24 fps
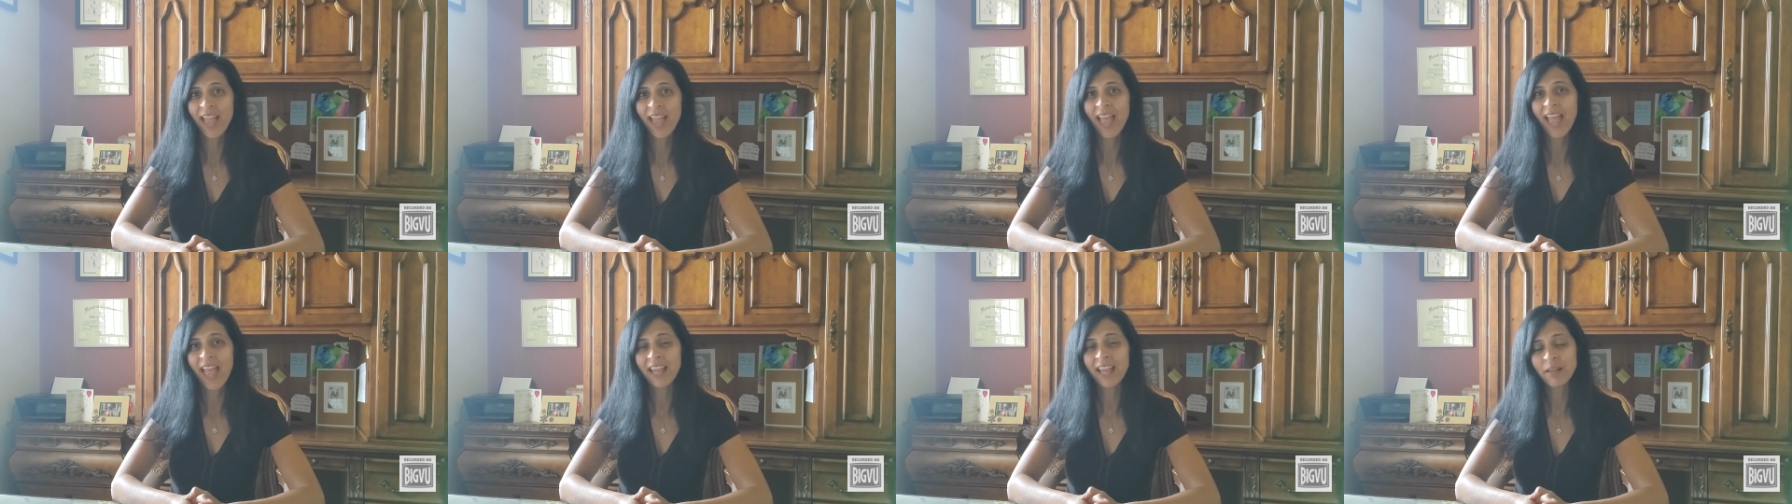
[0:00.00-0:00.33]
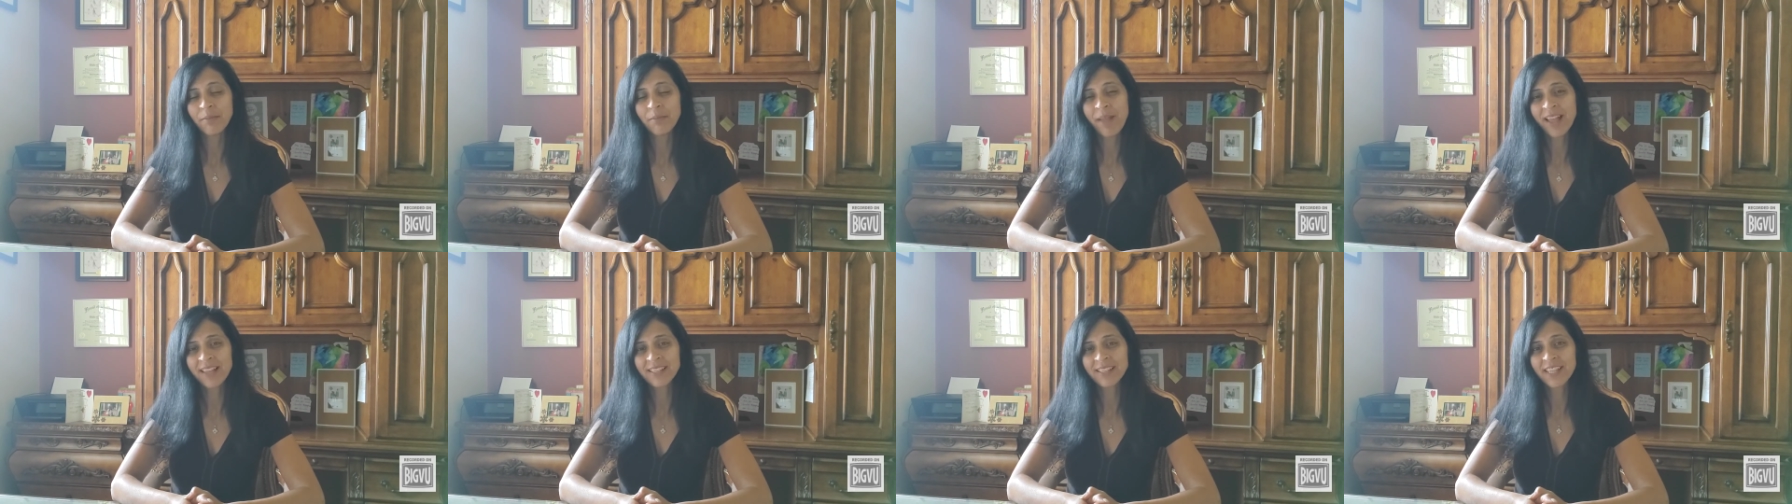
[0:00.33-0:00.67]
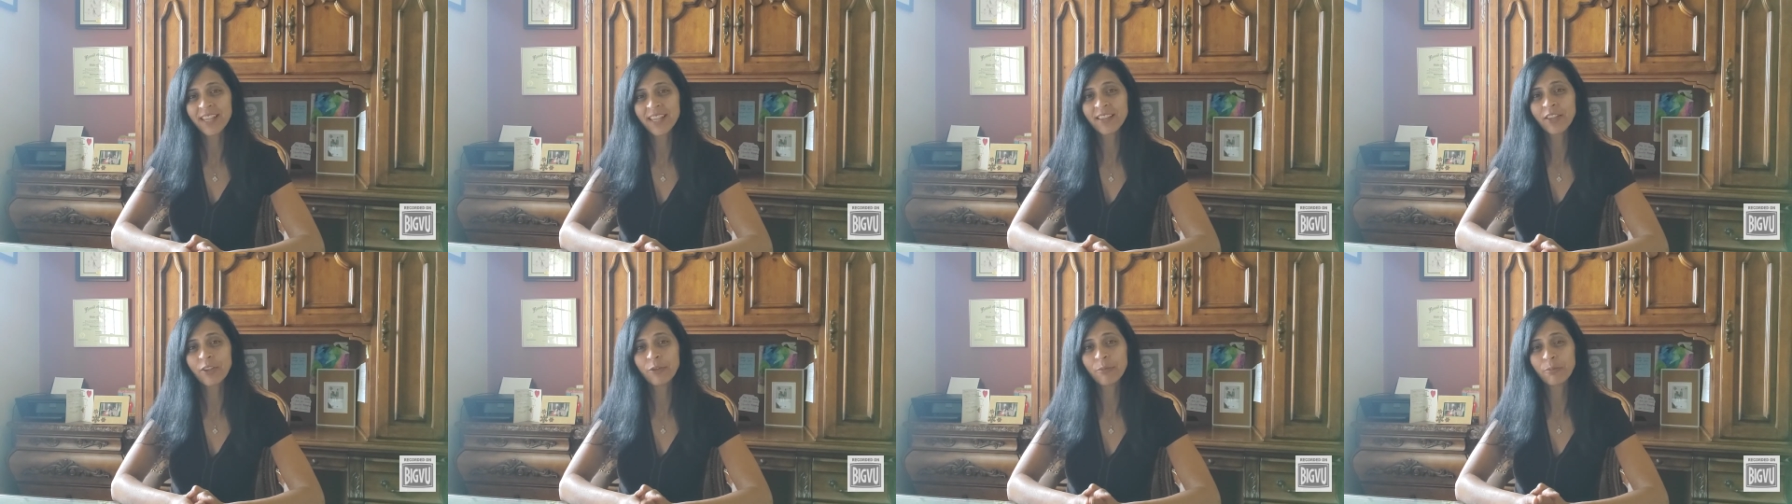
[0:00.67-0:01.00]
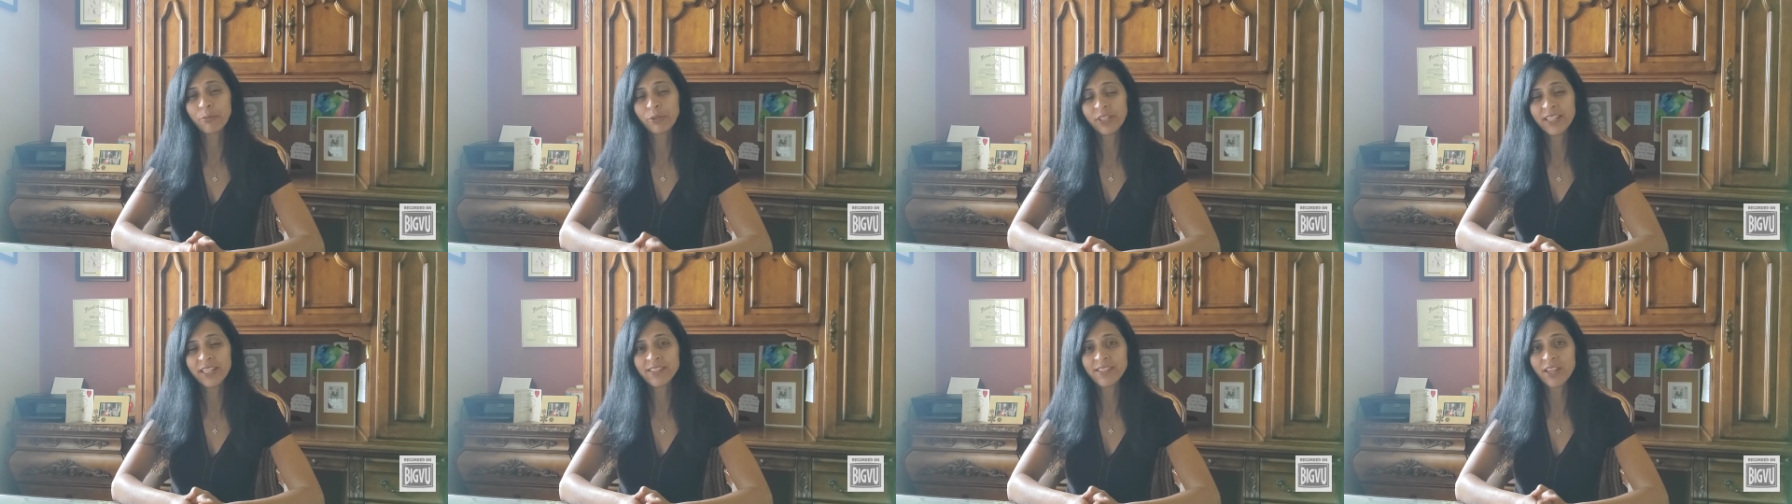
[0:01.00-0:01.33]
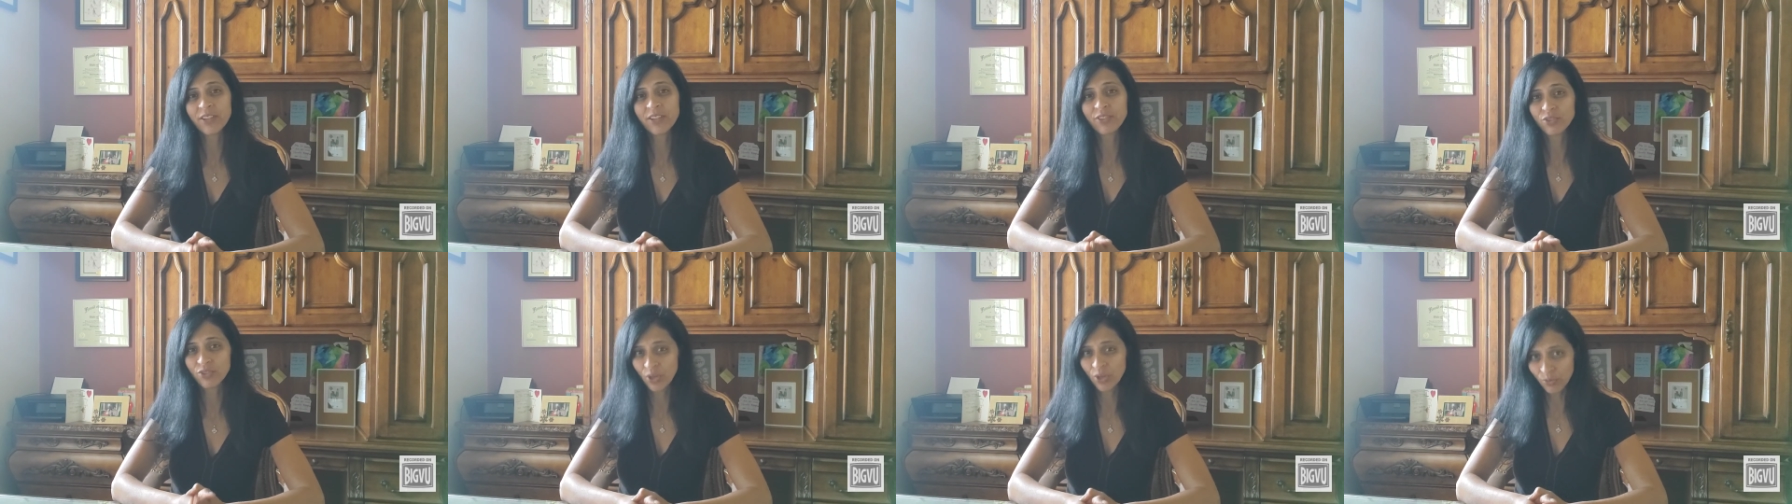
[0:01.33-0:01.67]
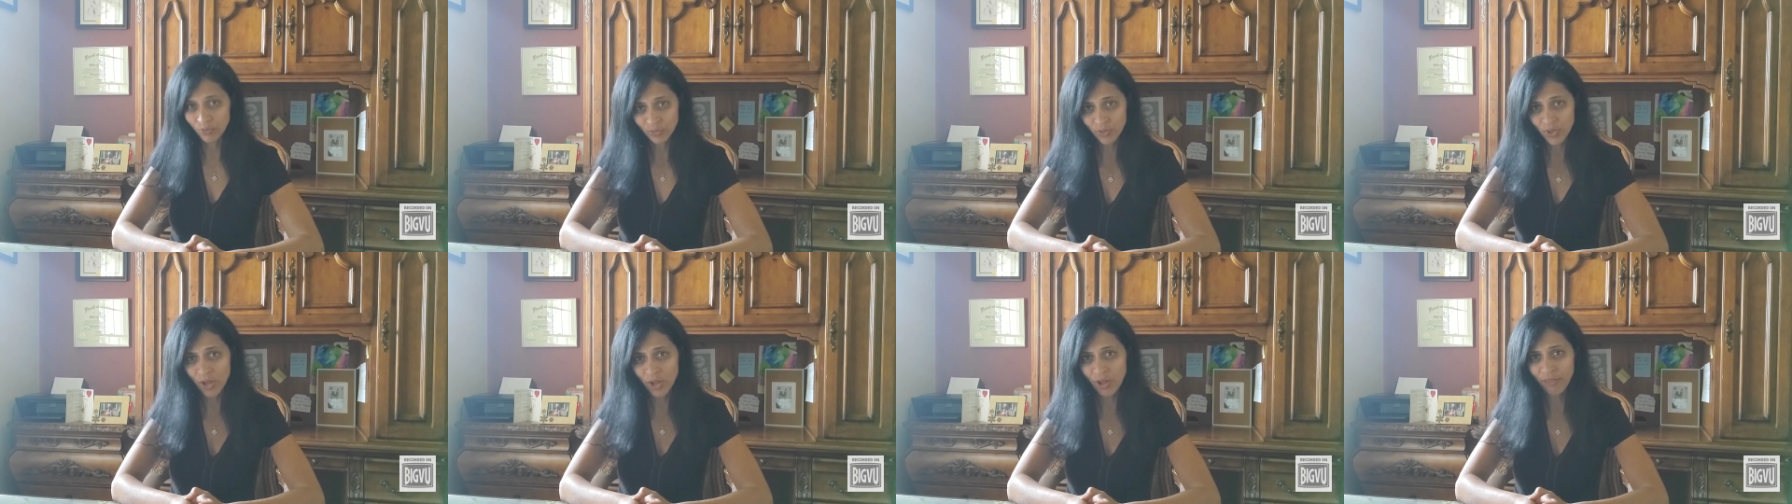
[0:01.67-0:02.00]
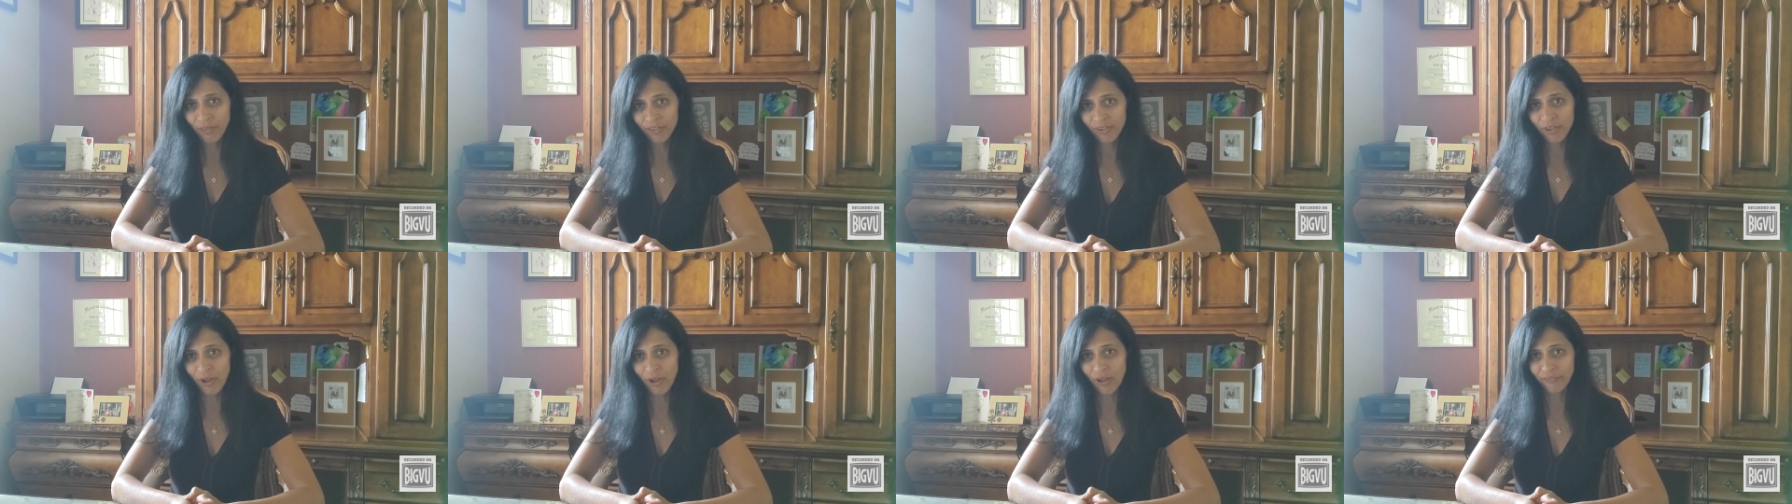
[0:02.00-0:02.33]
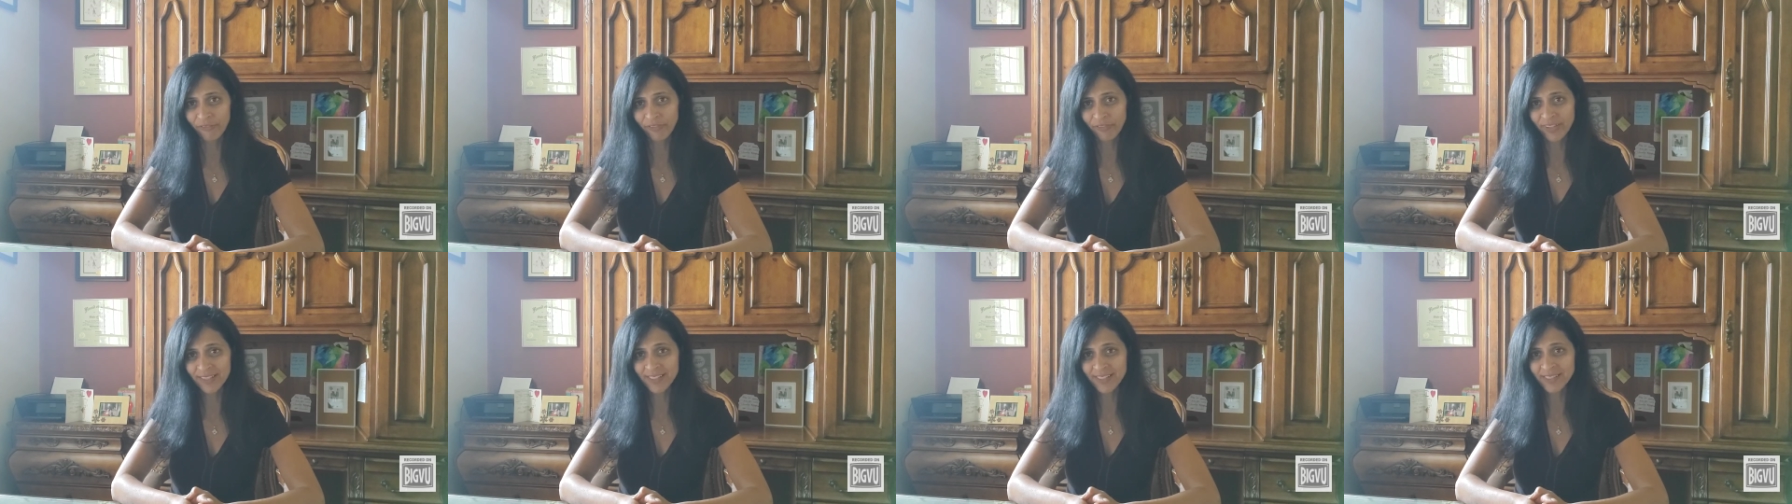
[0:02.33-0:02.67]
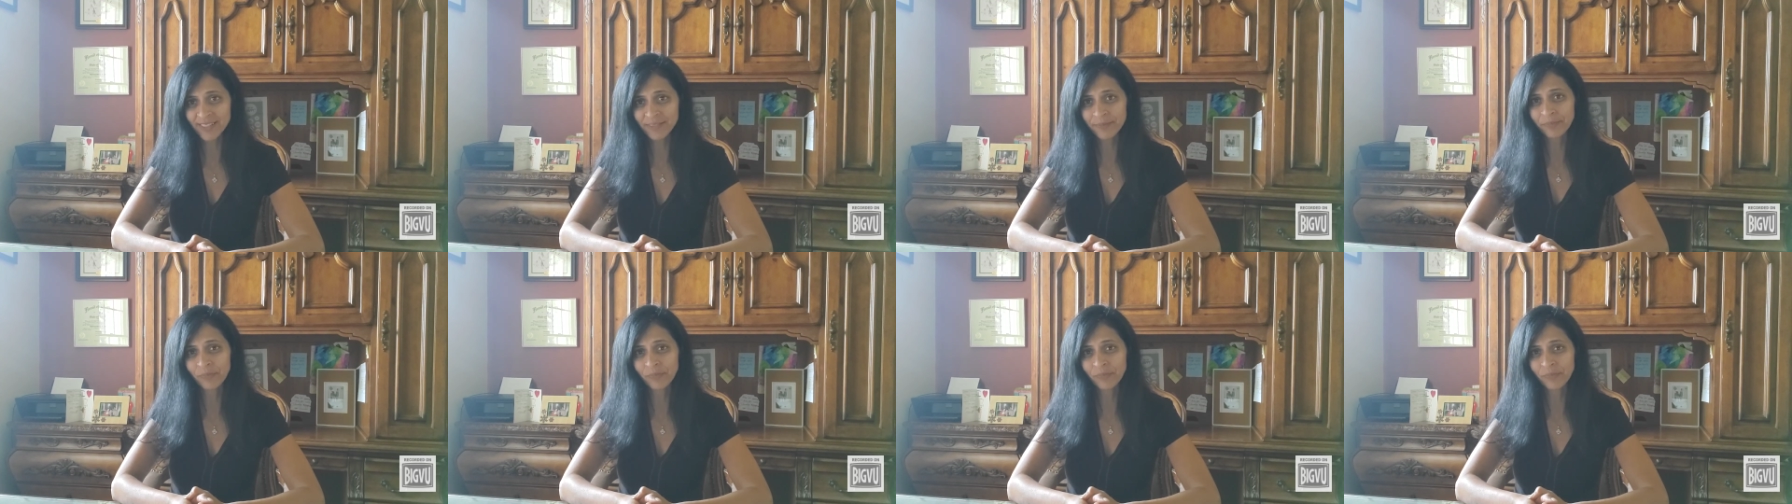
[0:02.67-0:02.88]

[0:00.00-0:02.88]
And I'm asking that you please don't call the office.